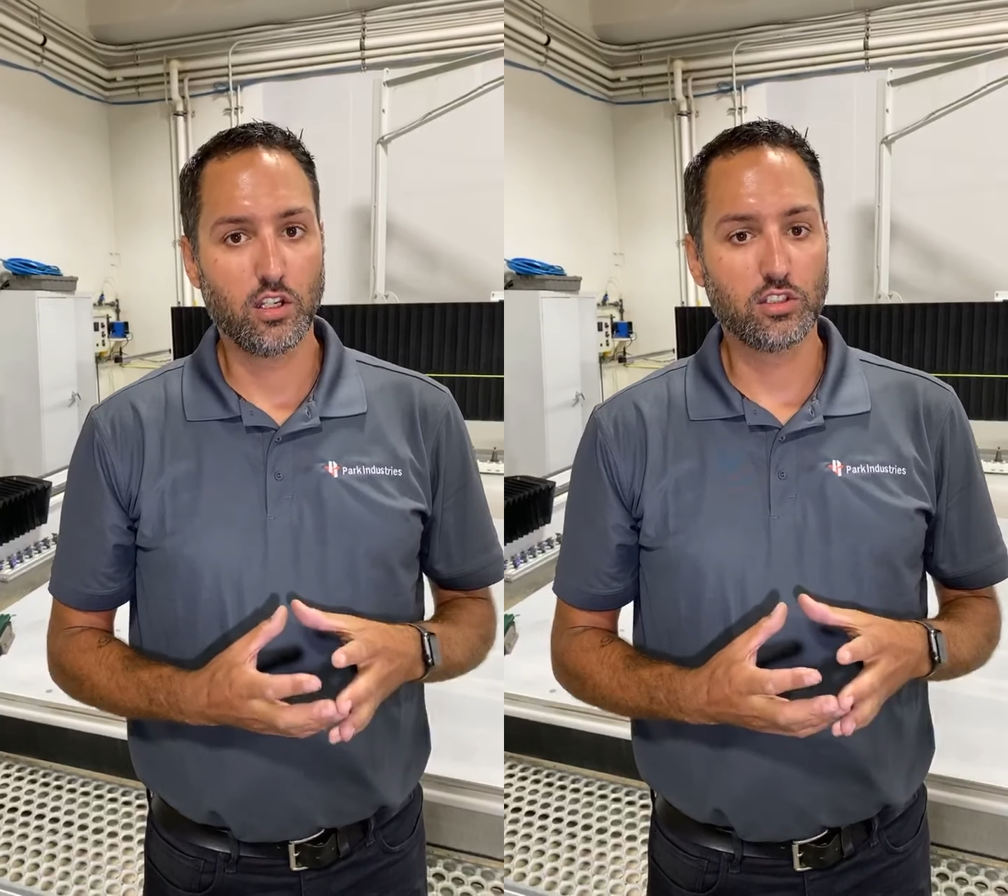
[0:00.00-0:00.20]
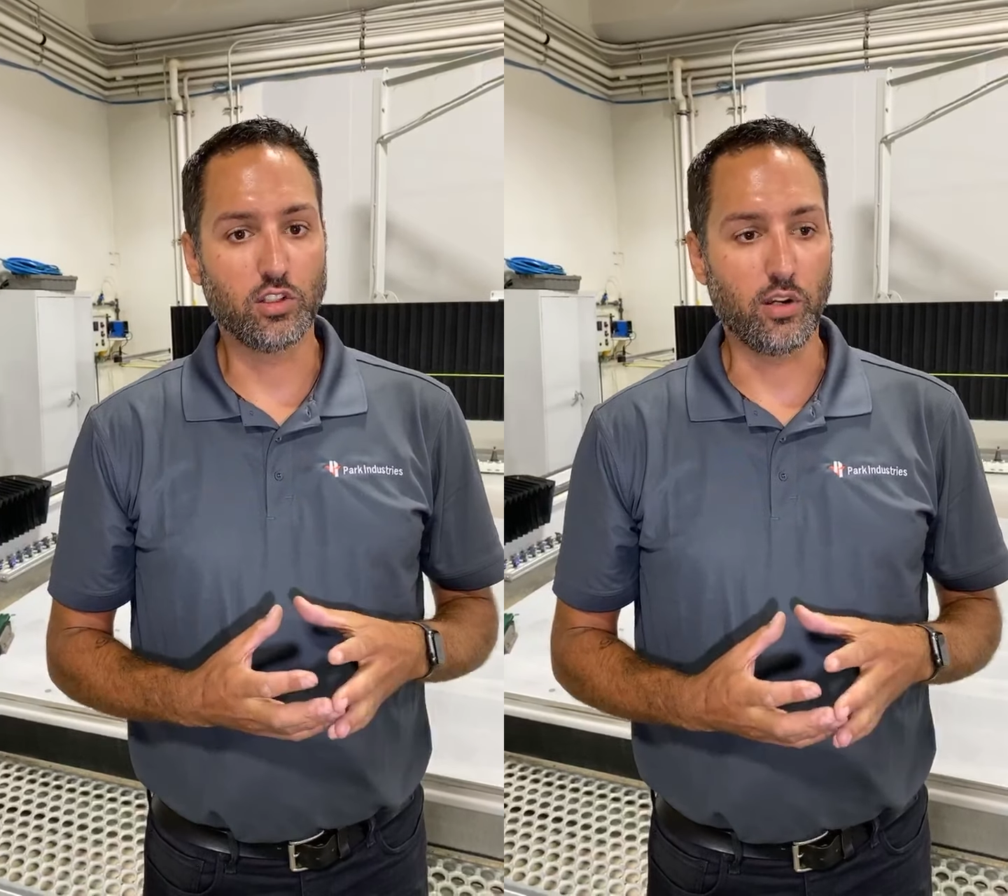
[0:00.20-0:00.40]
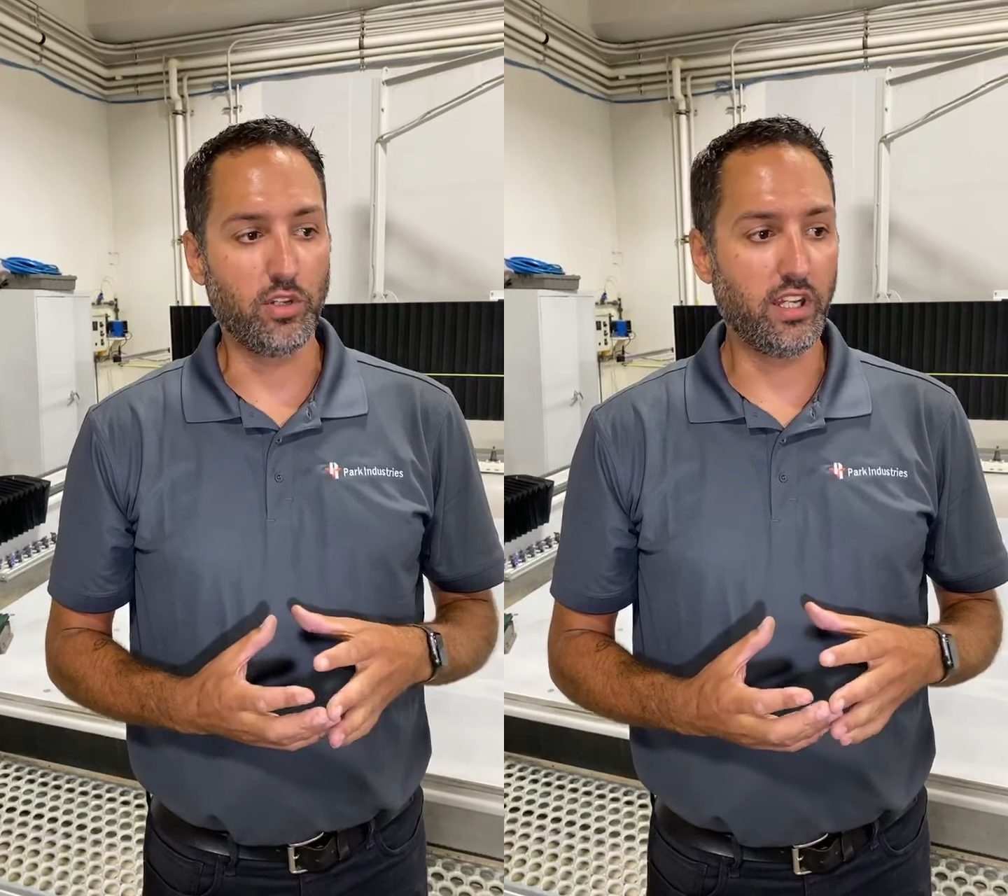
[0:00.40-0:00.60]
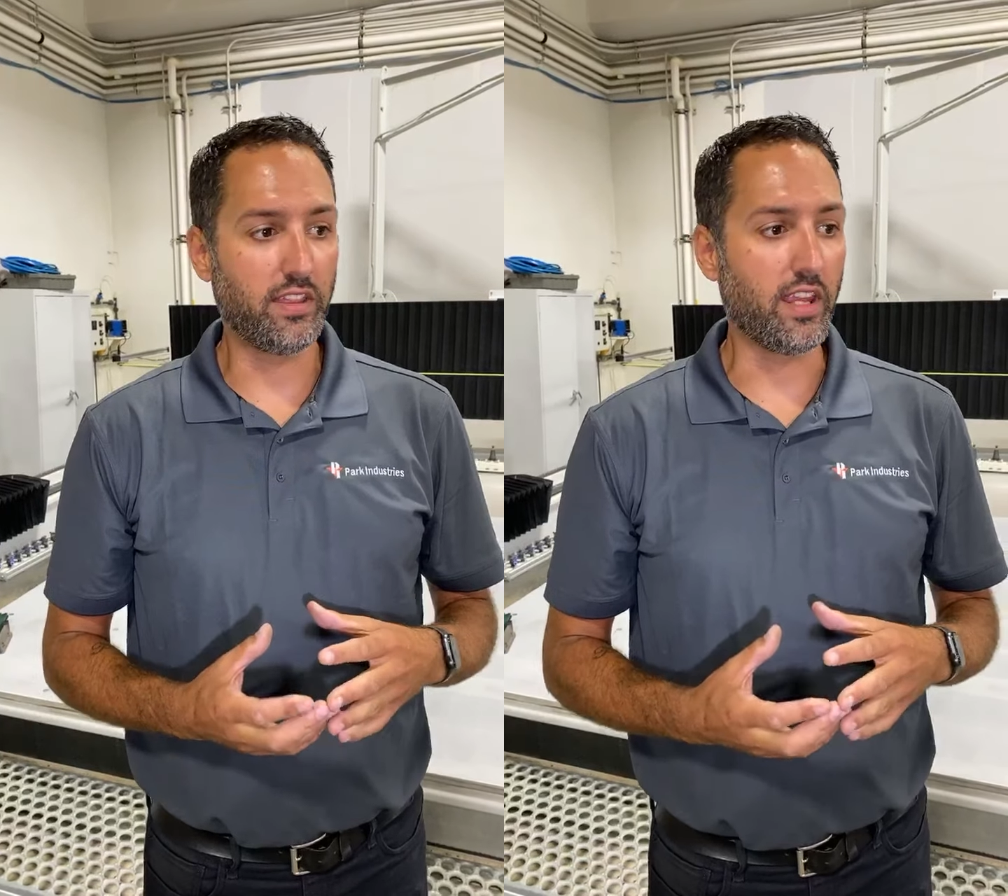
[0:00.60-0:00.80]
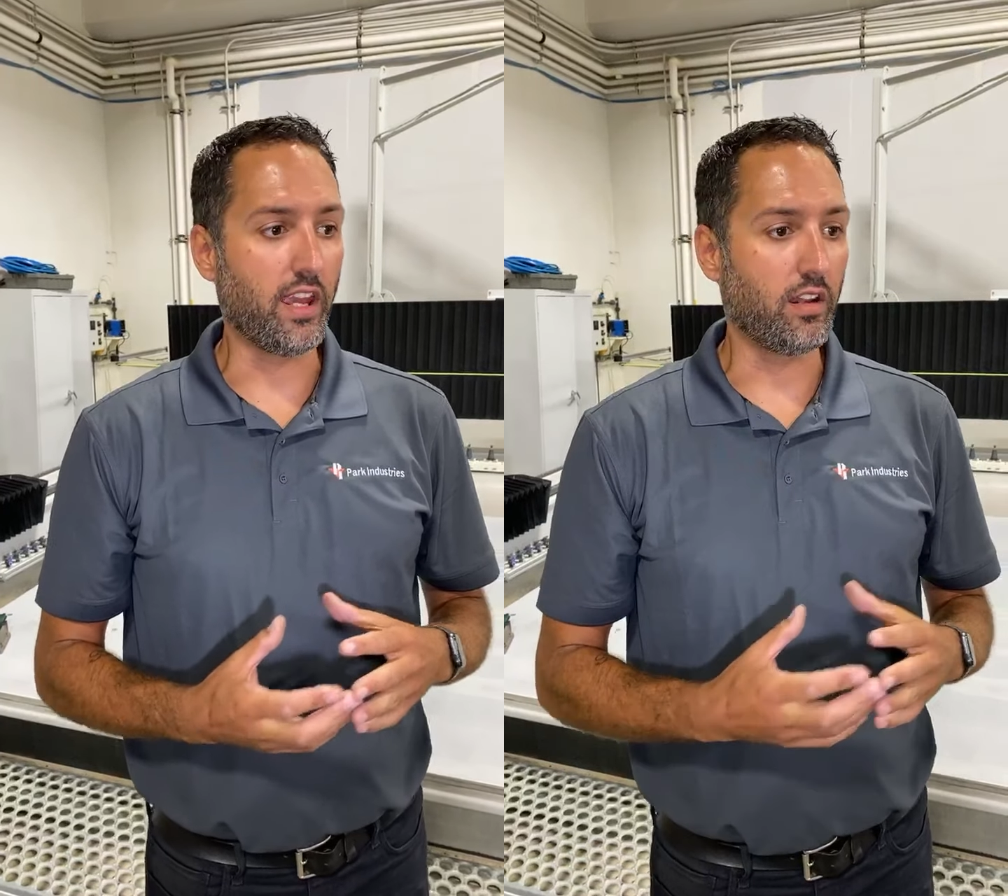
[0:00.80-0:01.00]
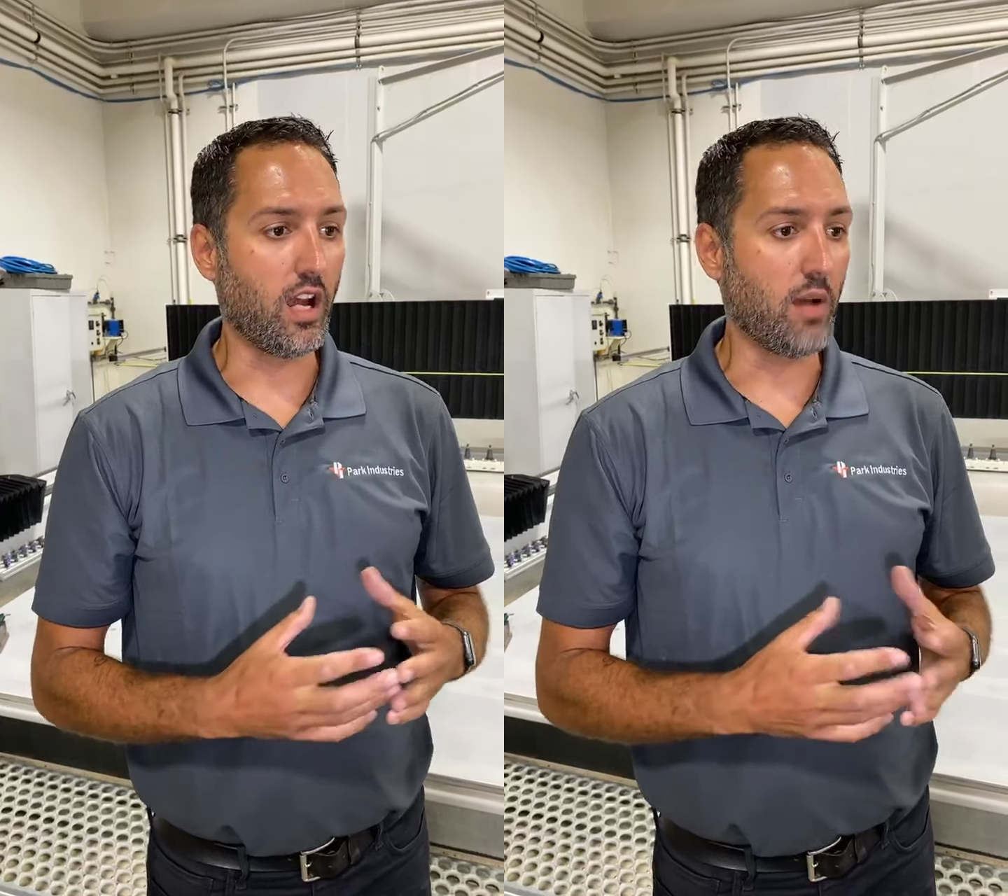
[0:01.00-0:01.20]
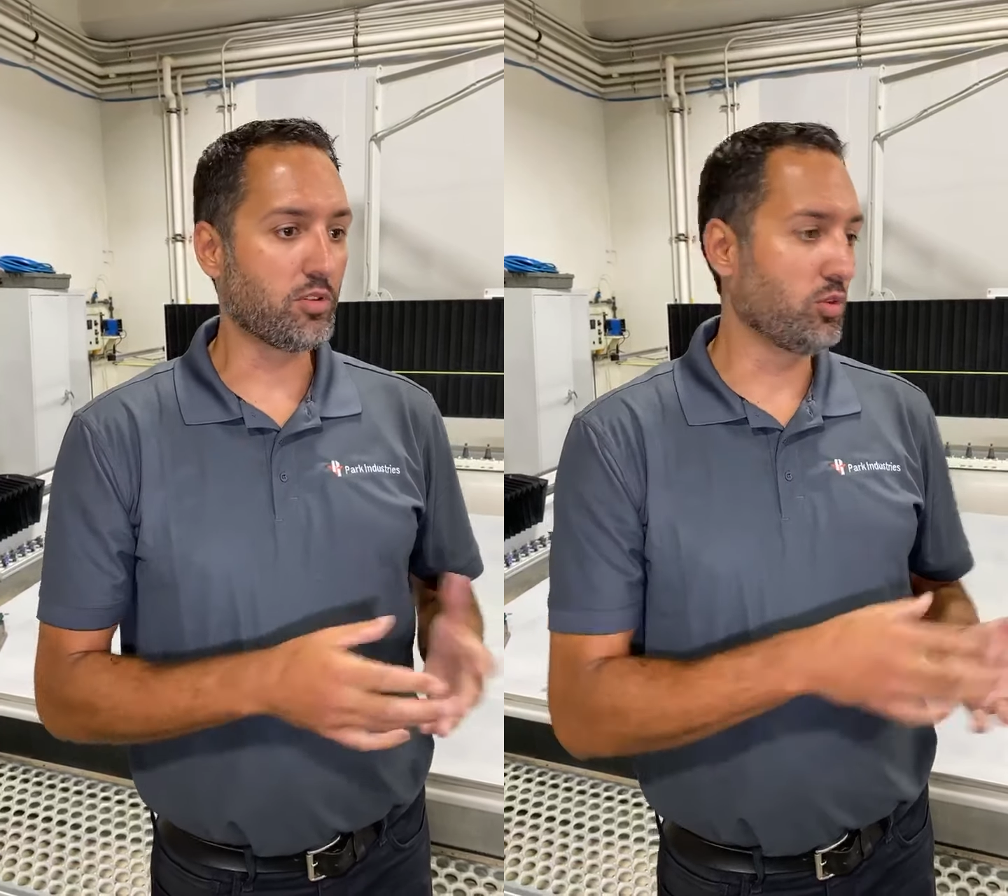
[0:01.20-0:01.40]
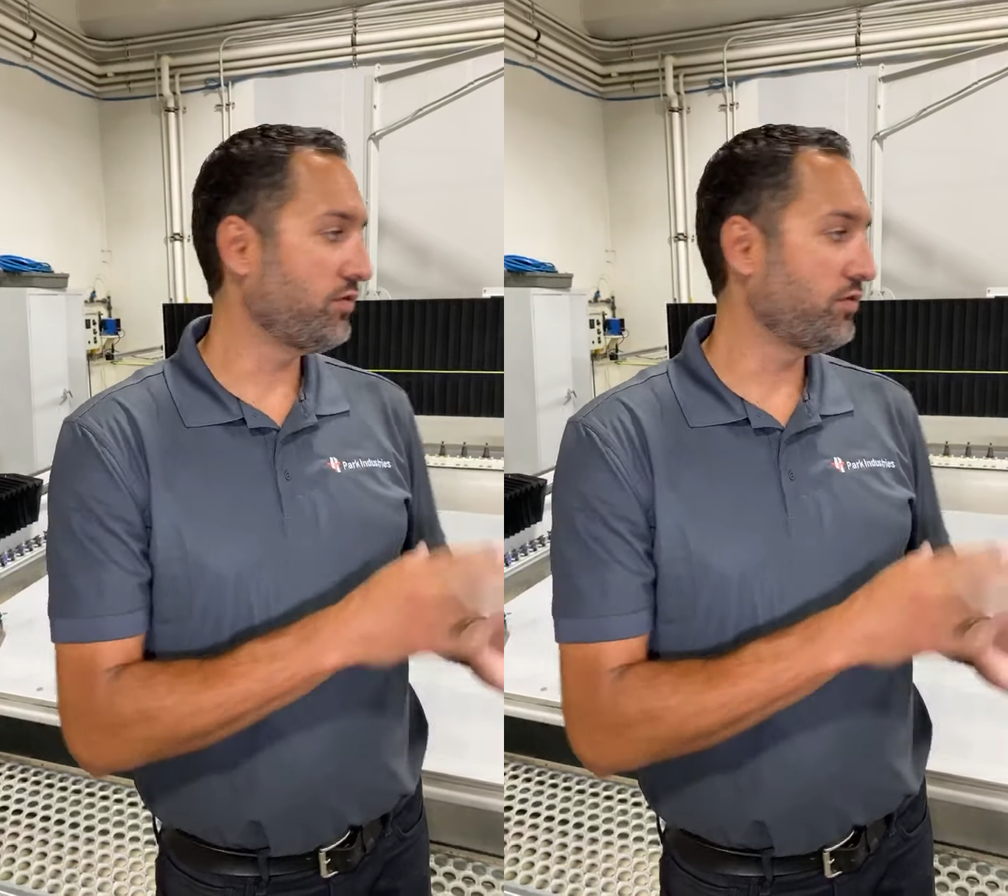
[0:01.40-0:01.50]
so that we get that optimal